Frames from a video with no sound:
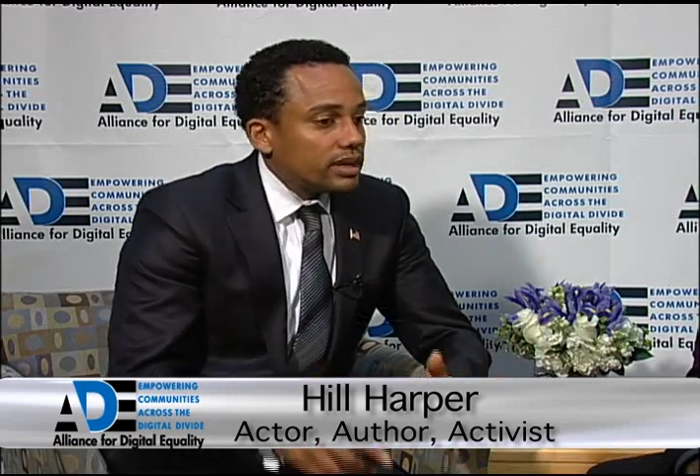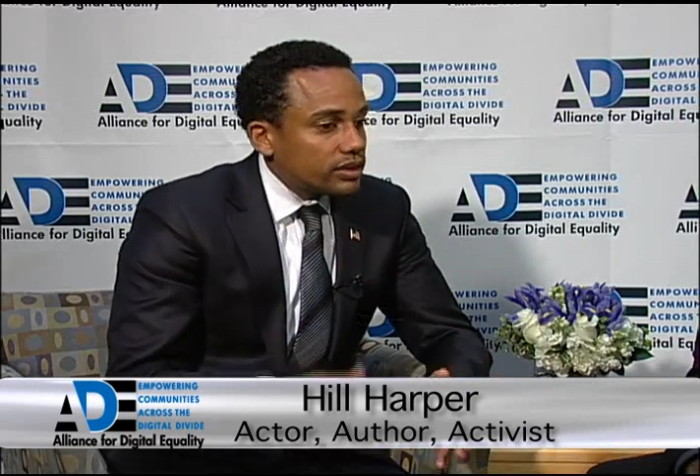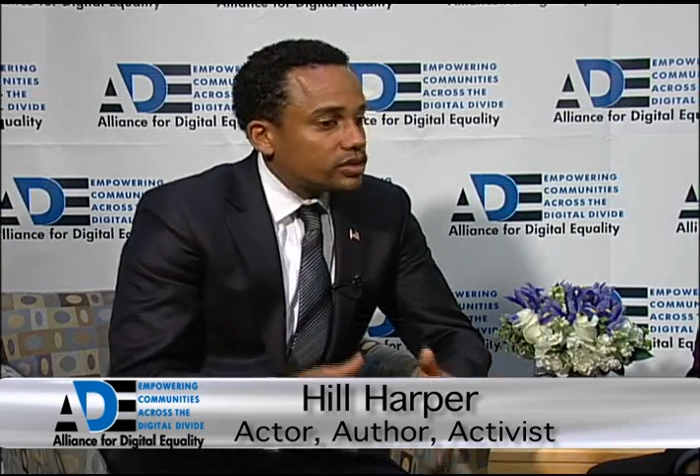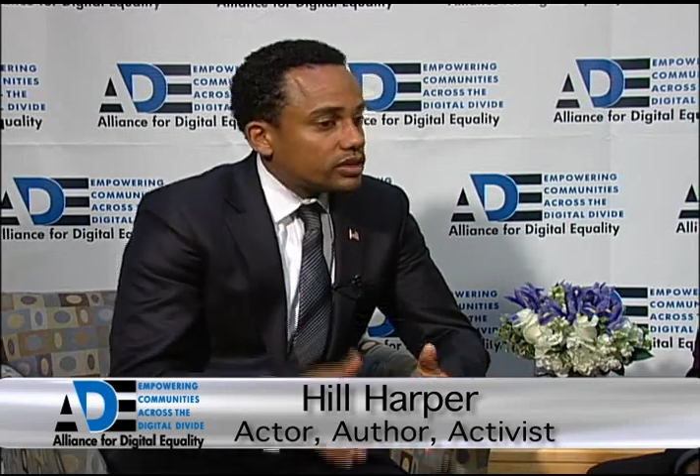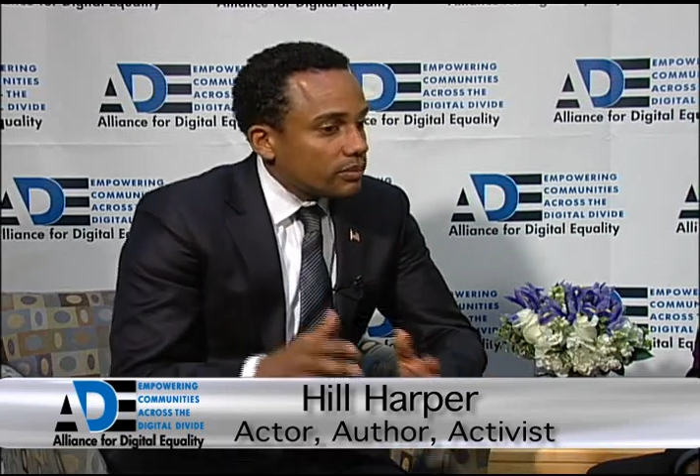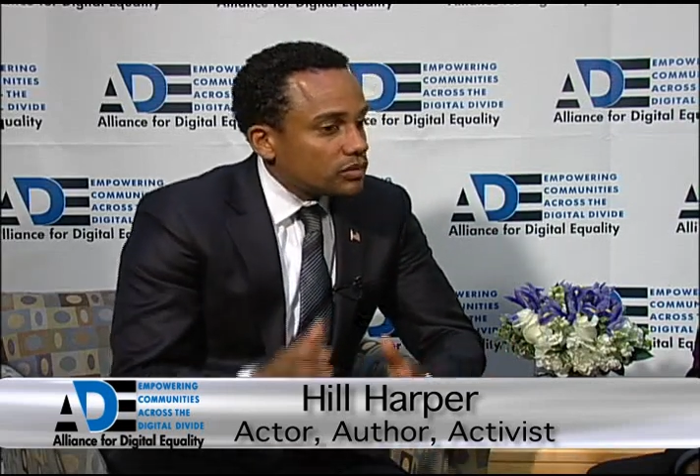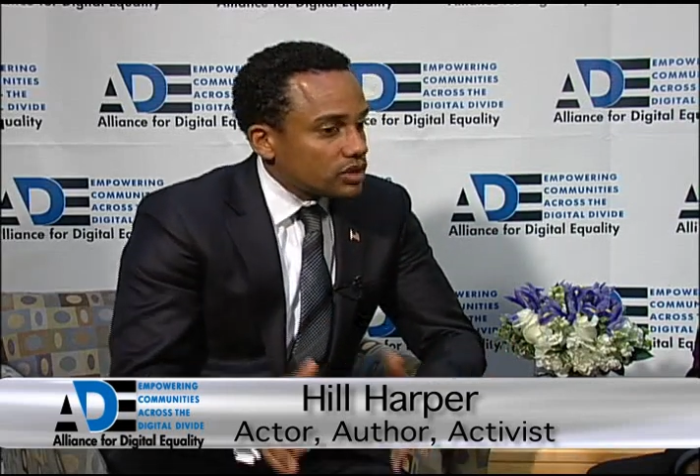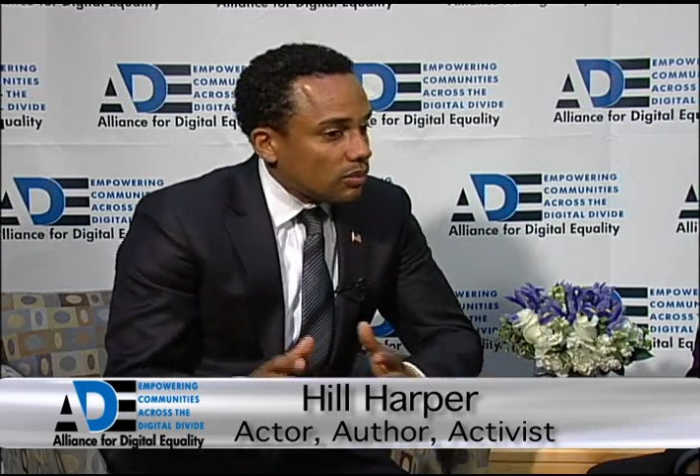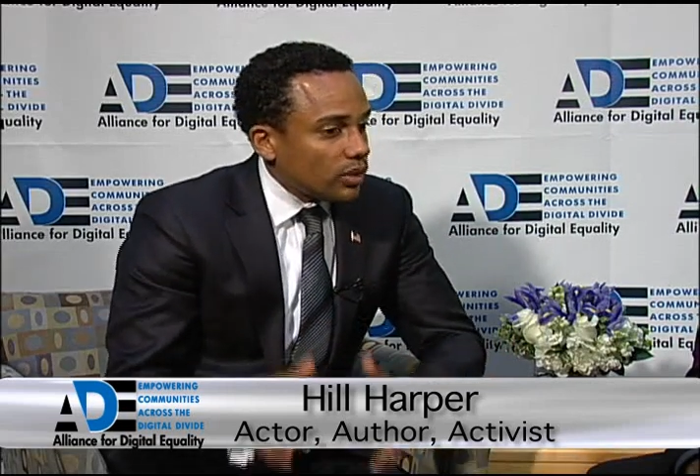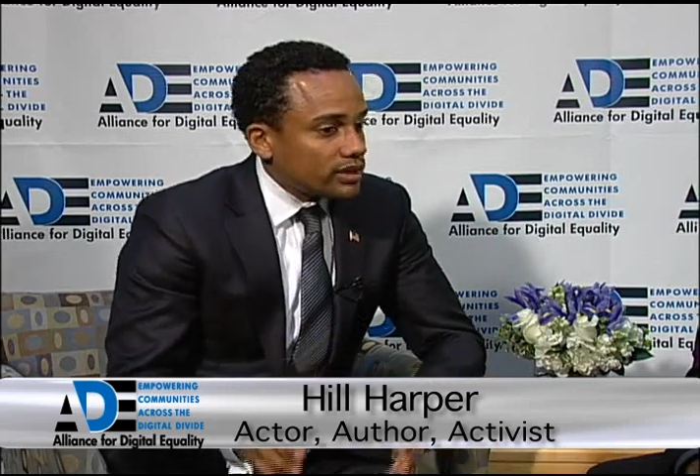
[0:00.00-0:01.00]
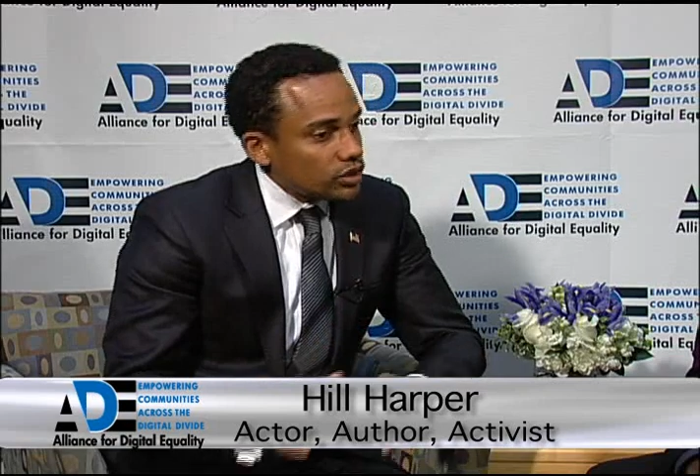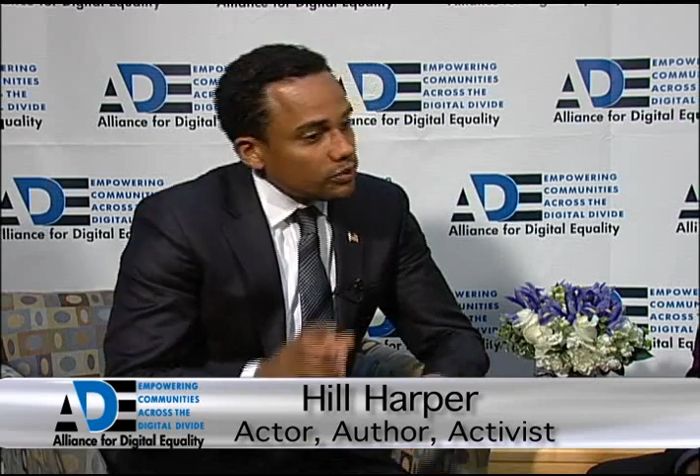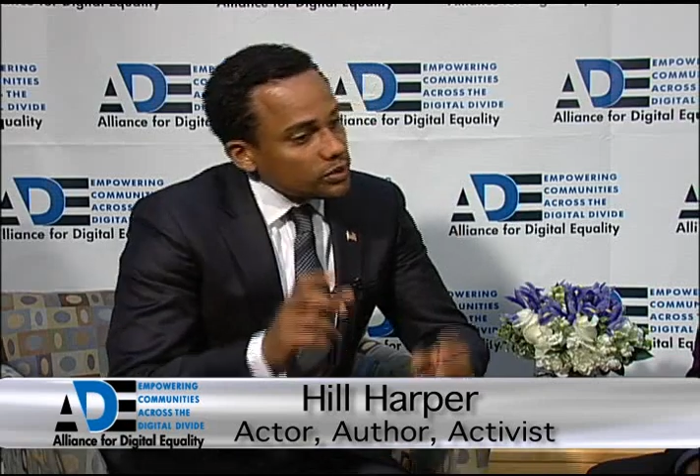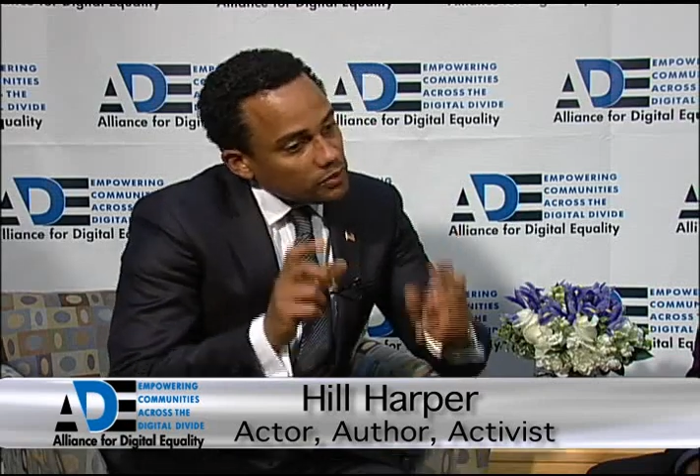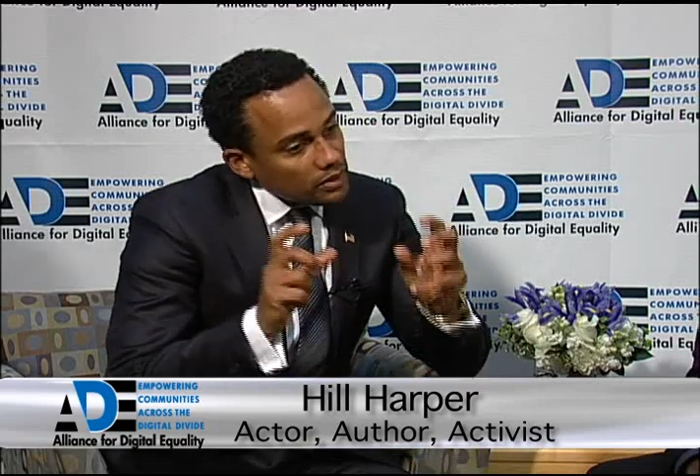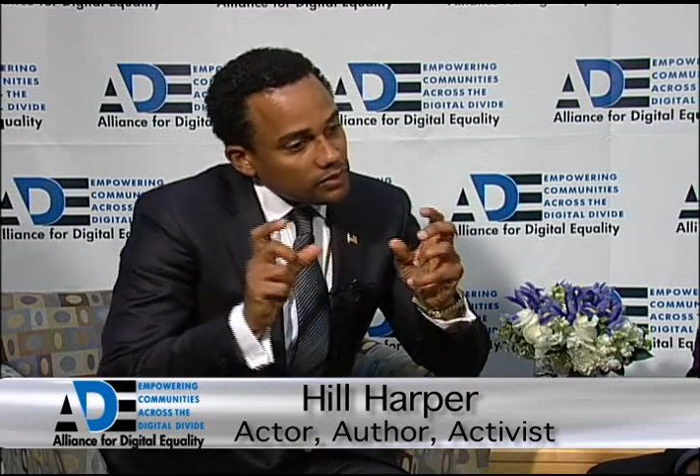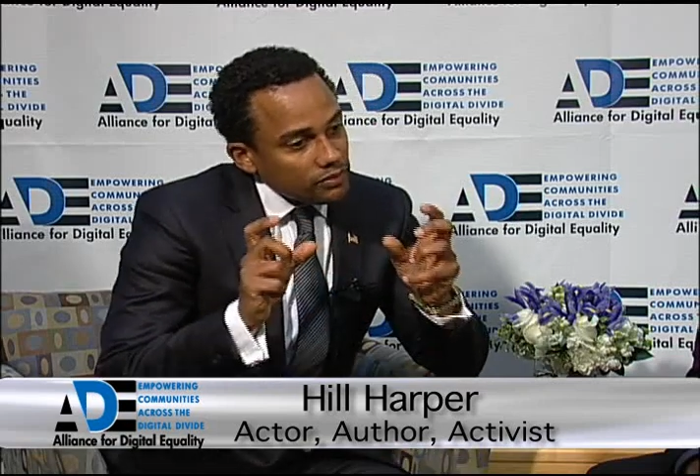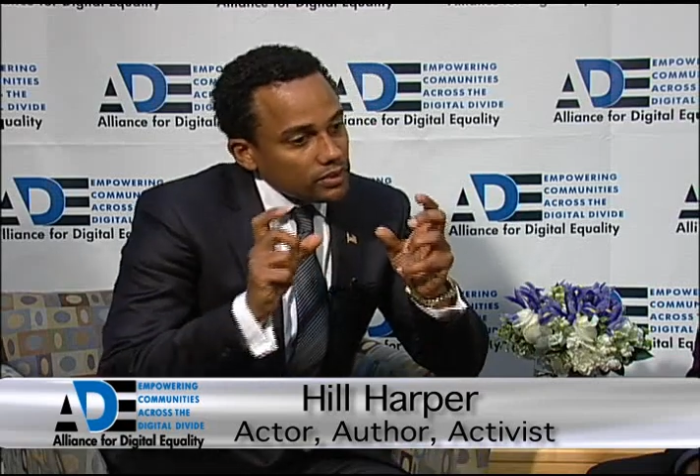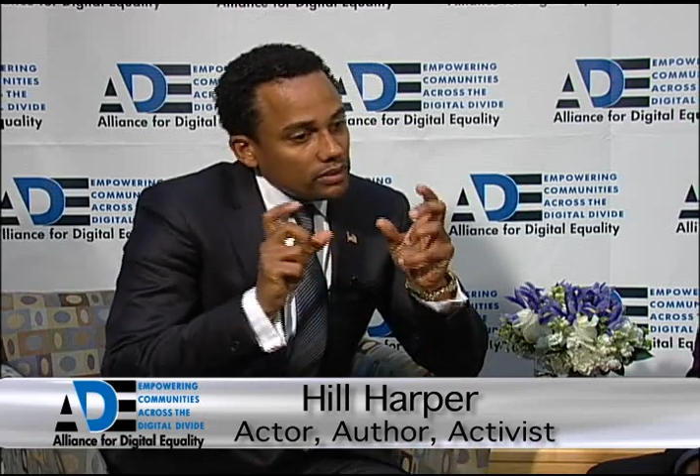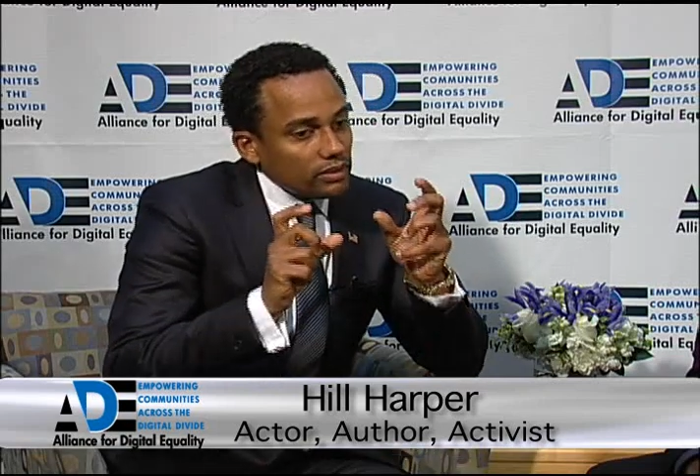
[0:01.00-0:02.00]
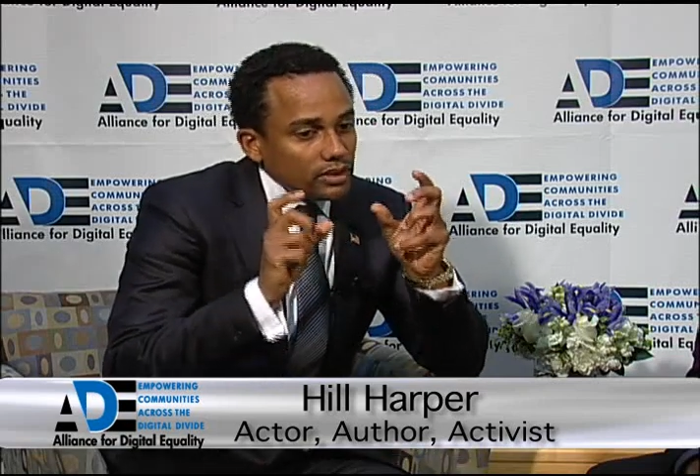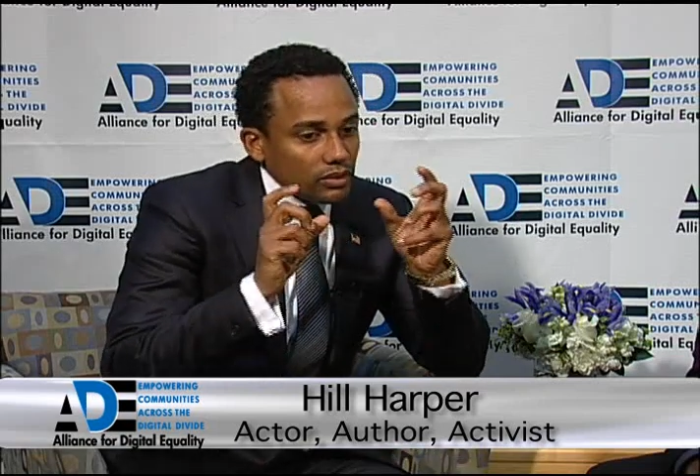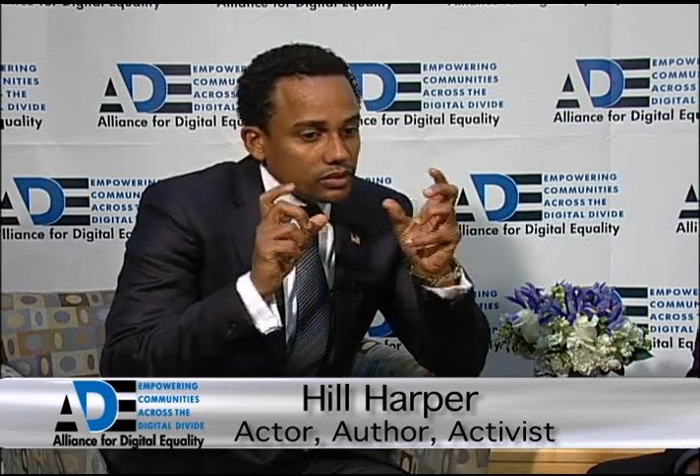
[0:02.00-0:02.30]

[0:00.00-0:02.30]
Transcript: There's some some way. So if you if, if you know,